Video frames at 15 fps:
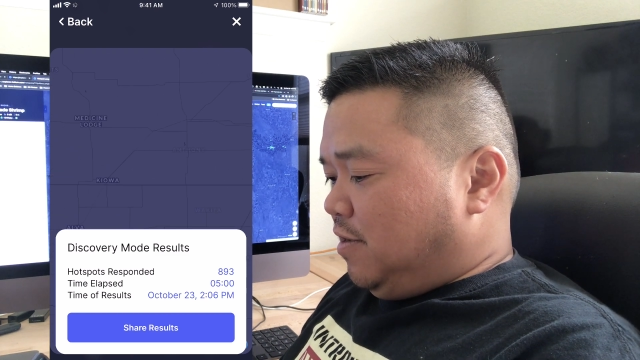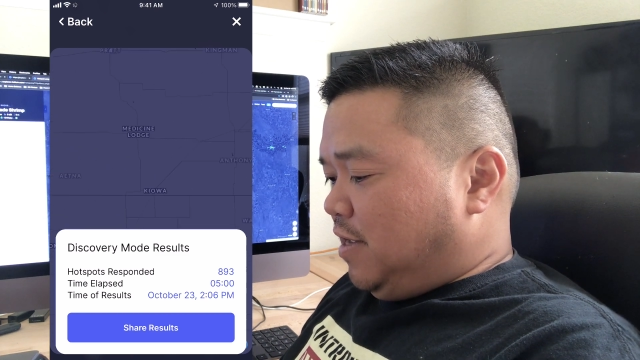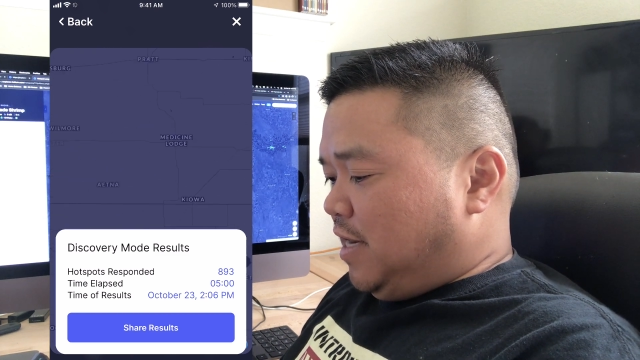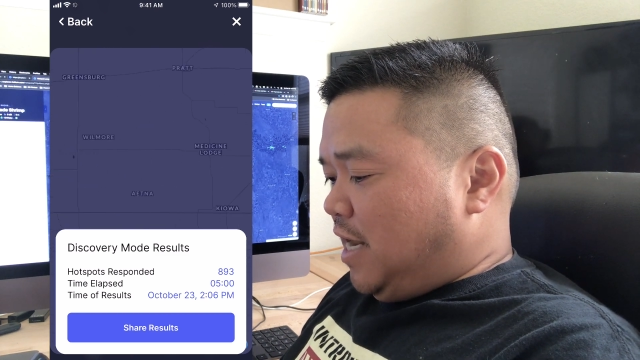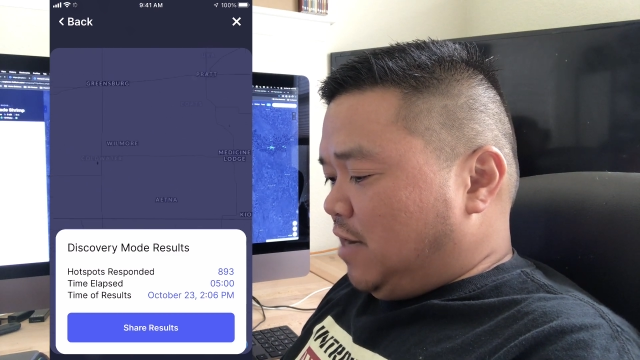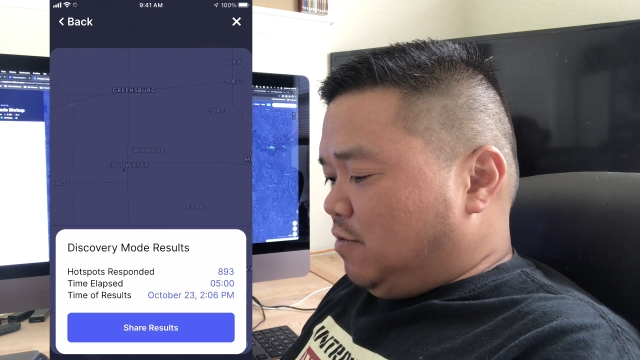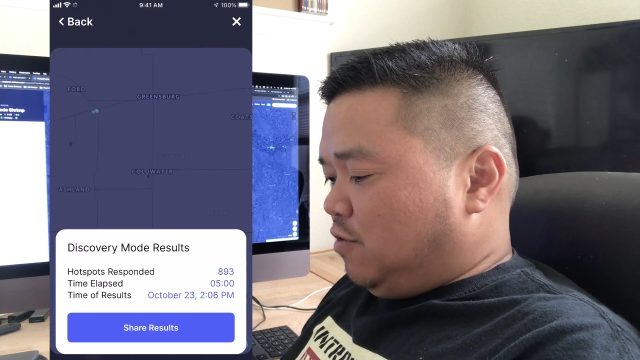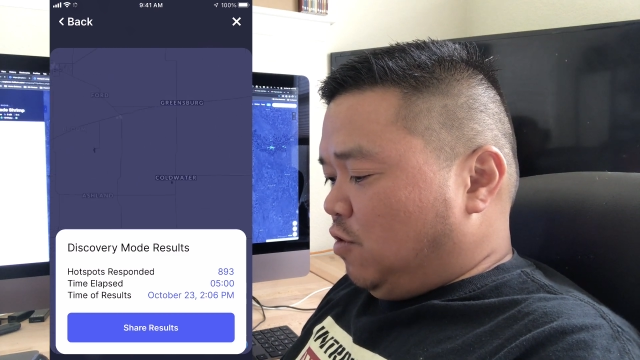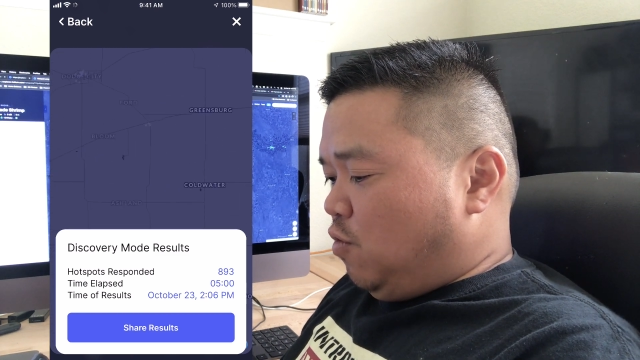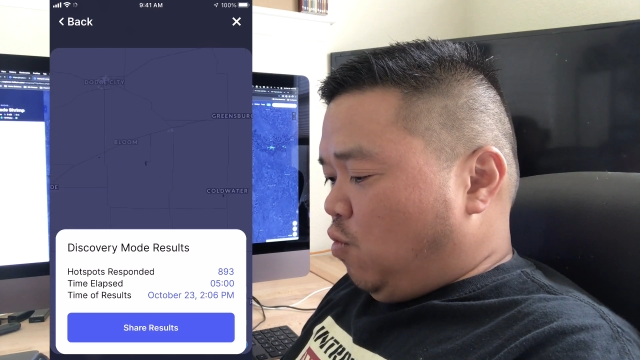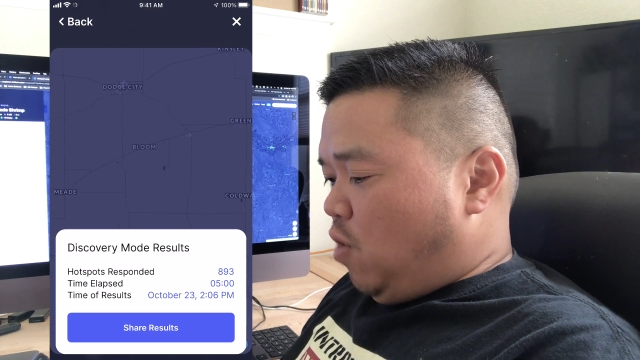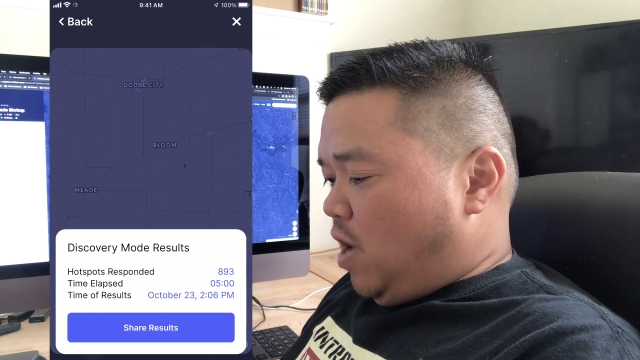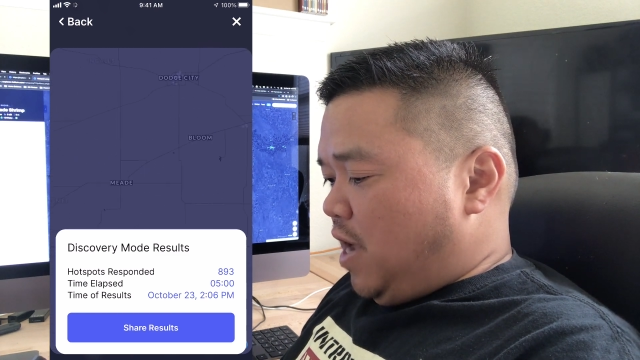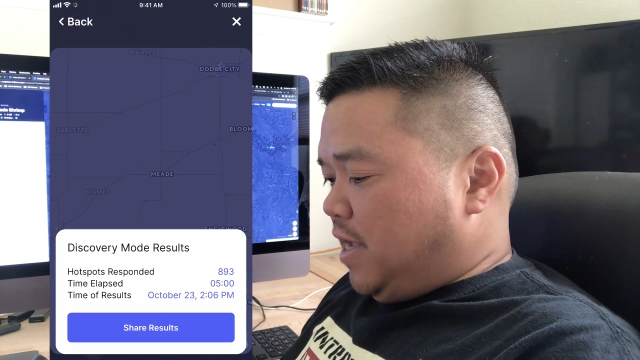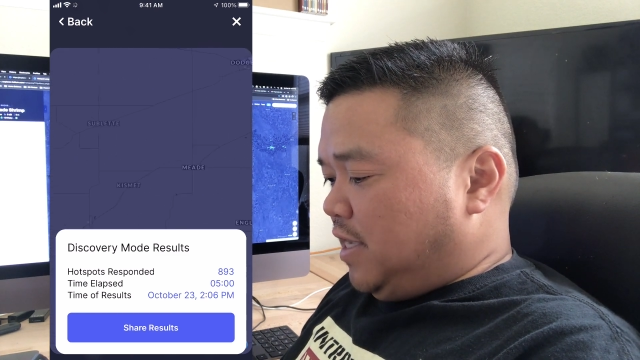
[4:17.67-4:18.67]
and I don't know
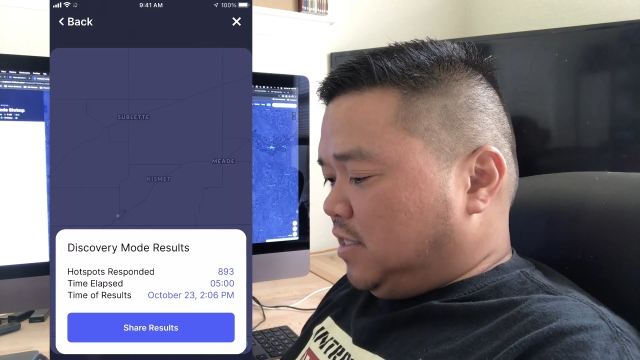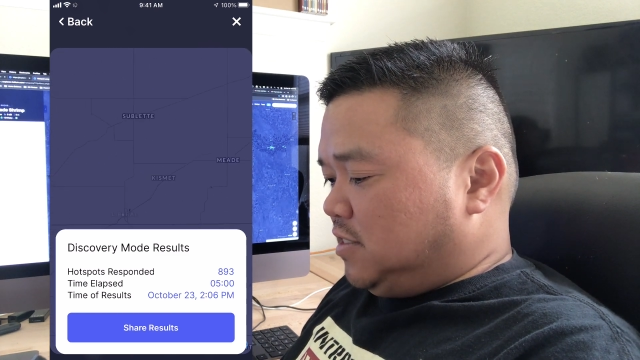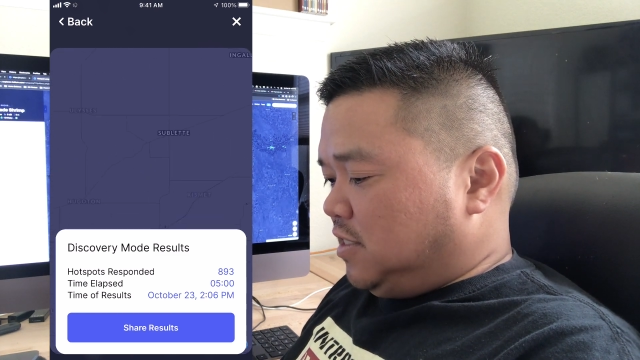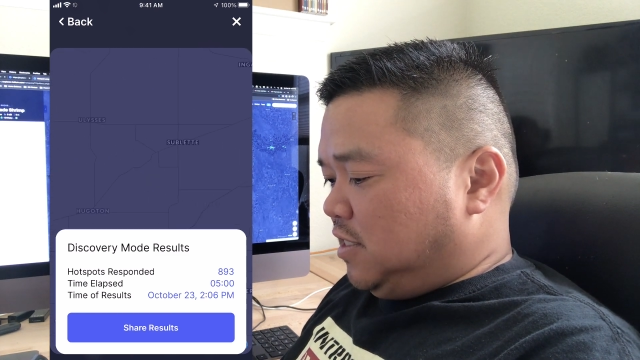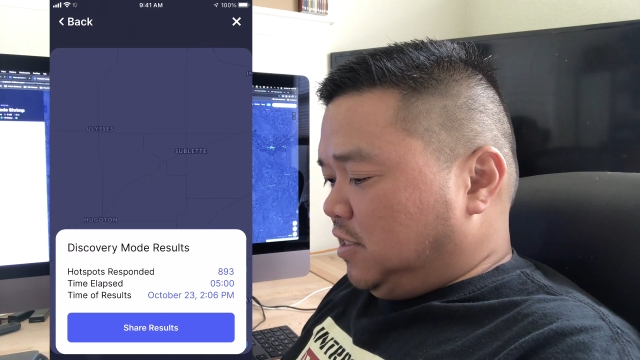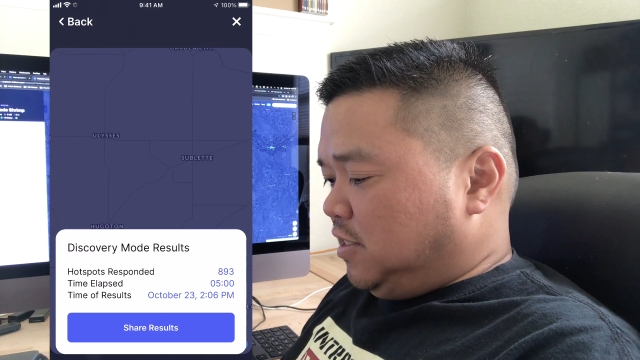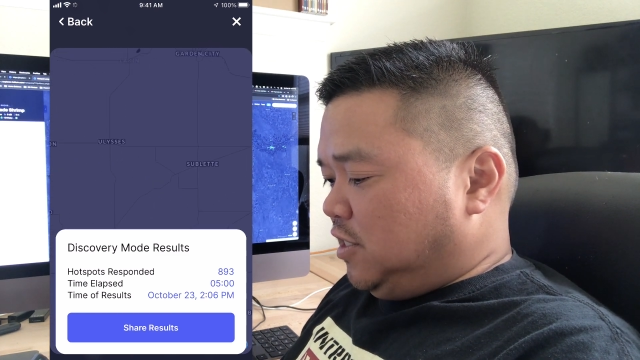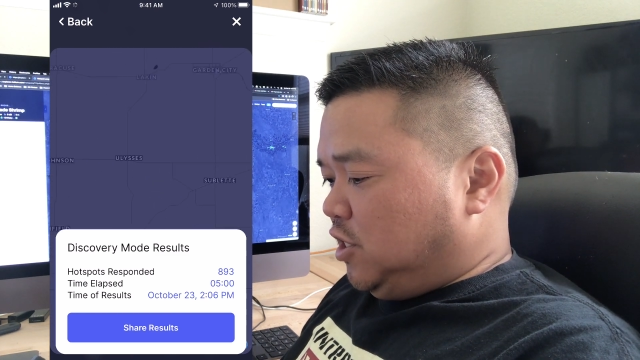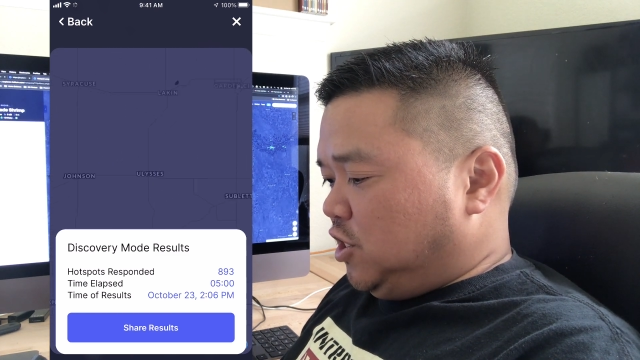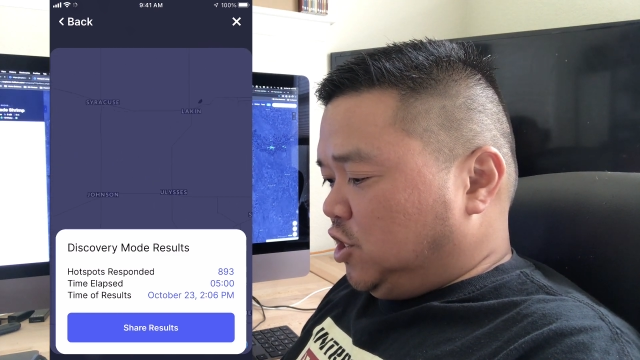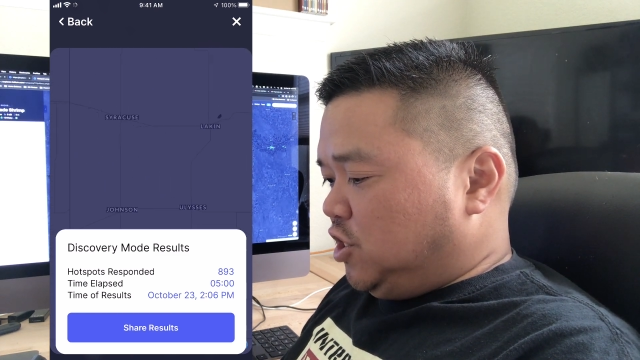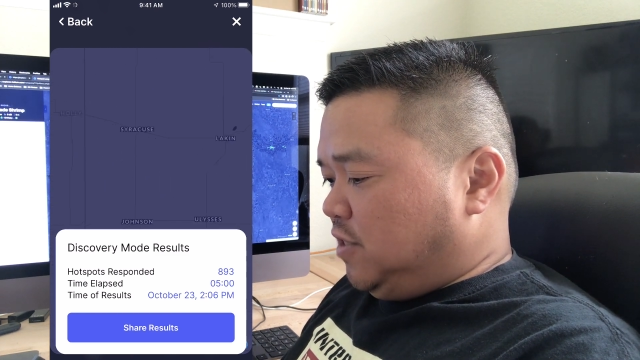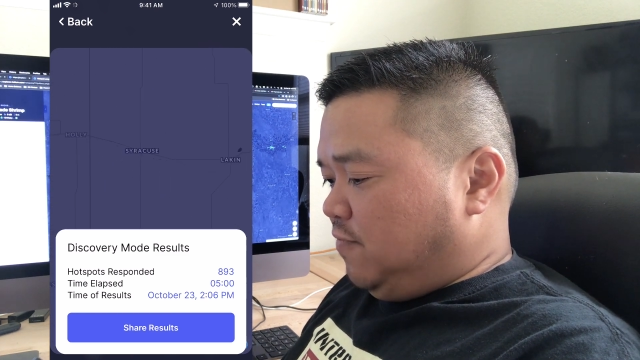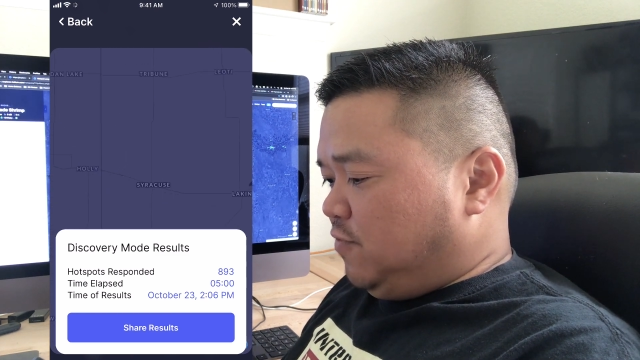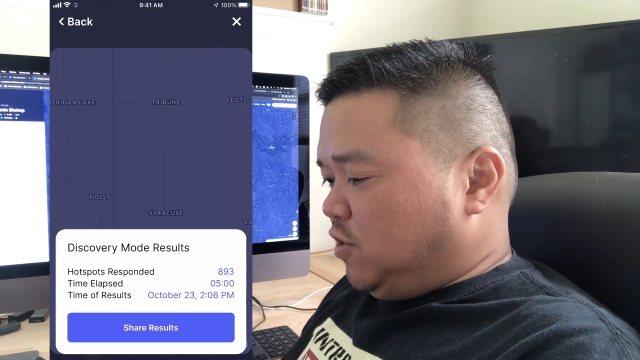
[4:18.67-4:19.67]
why it suddenly
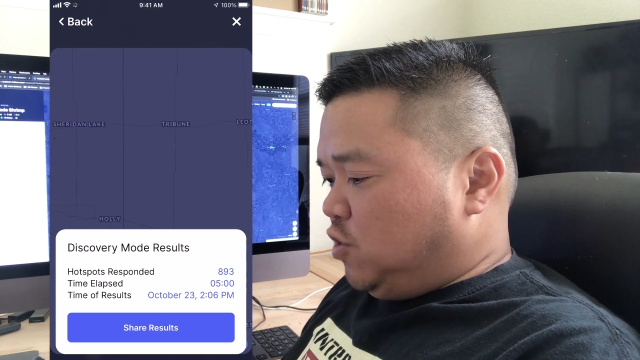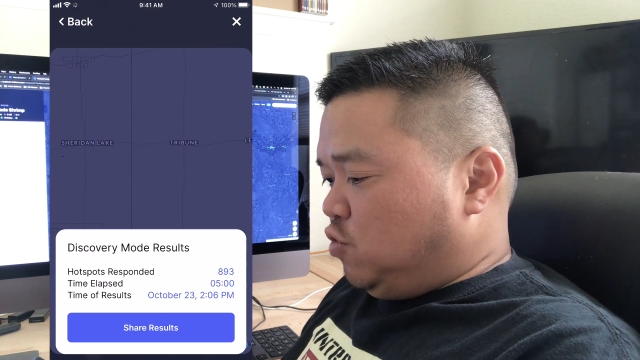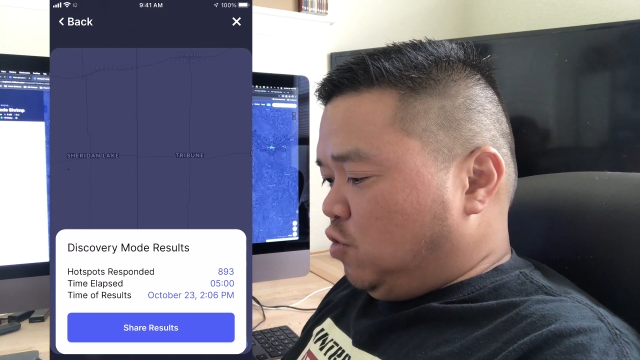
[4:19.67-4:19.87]
shifted